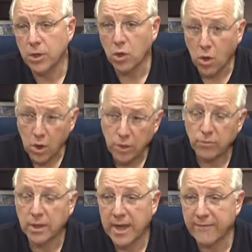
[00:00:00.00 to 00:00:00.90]
Guard
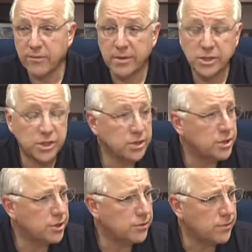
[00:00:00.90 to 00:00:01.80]
will have the mission
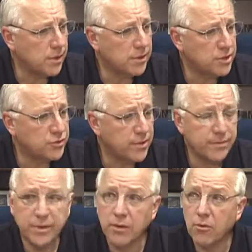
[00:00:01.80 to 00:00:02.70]
to
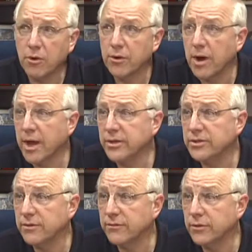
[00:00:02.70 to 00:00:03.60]
distribute that water and
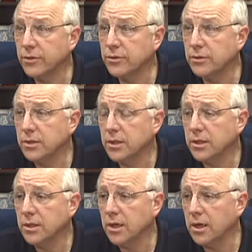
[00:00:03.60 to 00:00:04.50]
ice and food
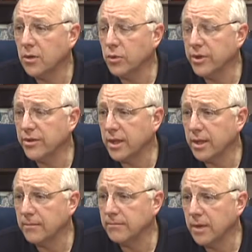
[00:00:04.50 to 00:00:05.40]
with
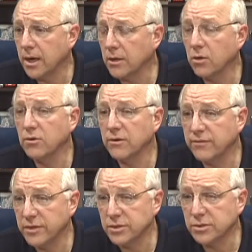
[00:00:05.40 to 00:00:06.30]
our local
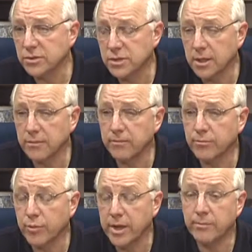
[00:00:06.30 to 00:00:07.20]
officials
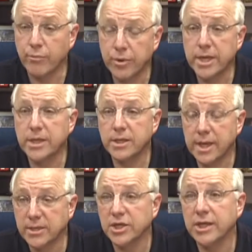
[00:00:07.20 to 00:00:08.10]
in
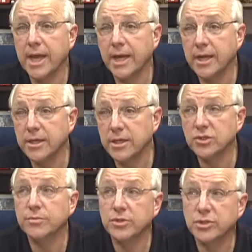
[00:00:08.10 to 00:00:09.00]
pre-designated
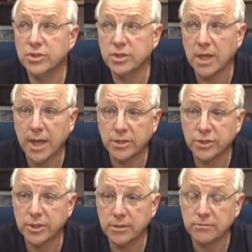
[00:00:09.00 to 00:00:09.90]
distribution sites
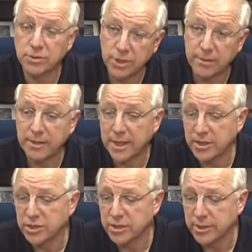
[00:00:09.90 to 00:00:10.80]
should it be
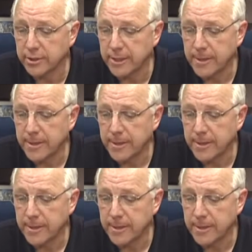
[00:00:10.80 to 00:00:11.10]
necessary.